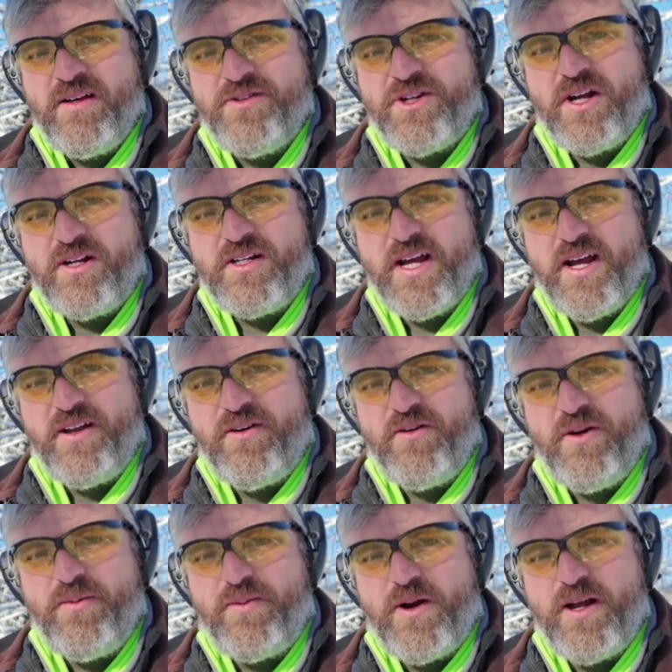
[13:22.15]
shot a tight
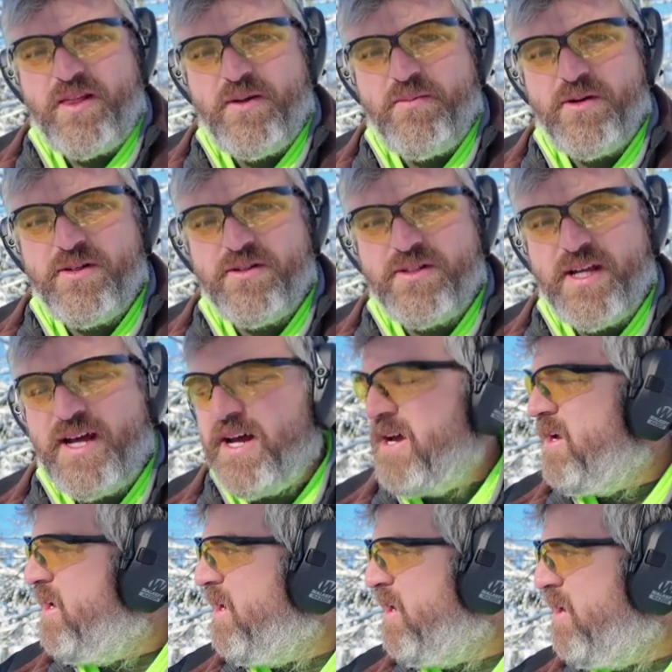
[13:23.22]
group right in the
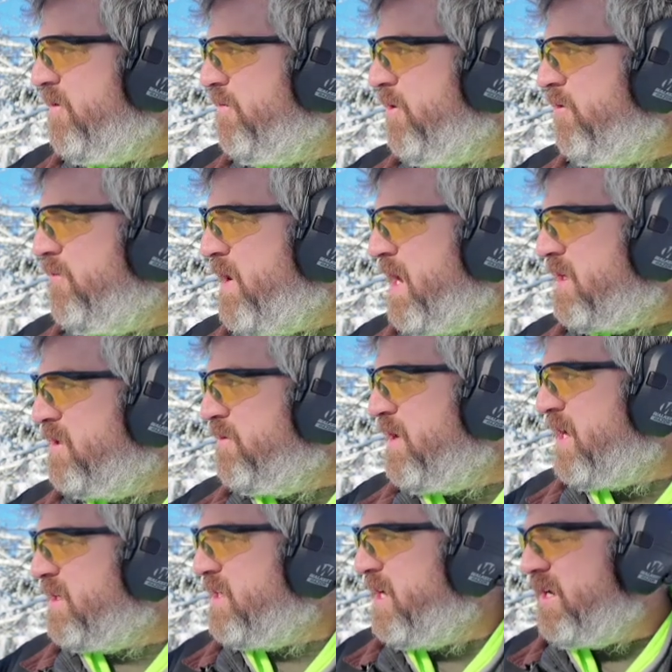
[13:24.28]
bullseye, moved back to
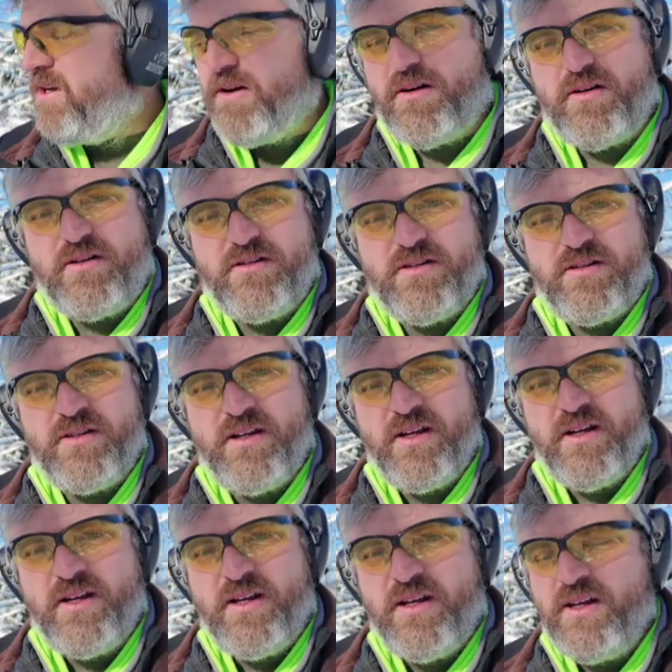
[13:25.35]
about 10 yards,
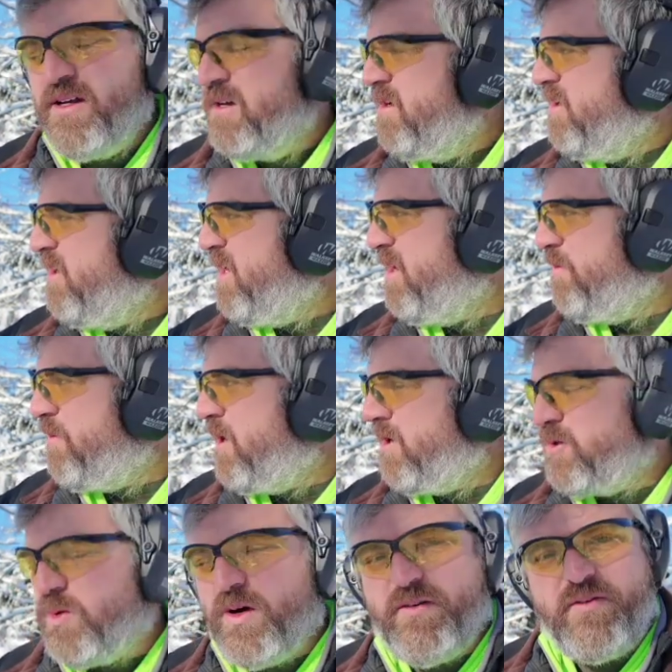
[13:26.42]

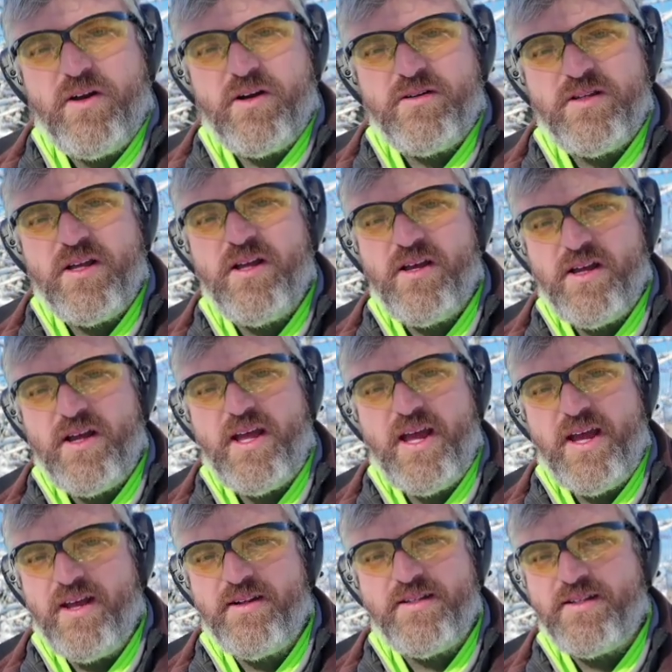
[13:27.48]
probably 12 yards,
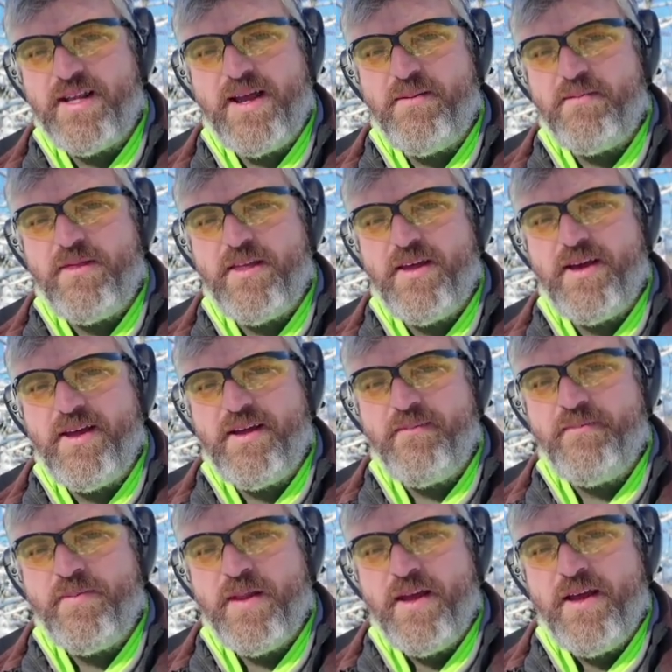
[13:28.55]
and same thing.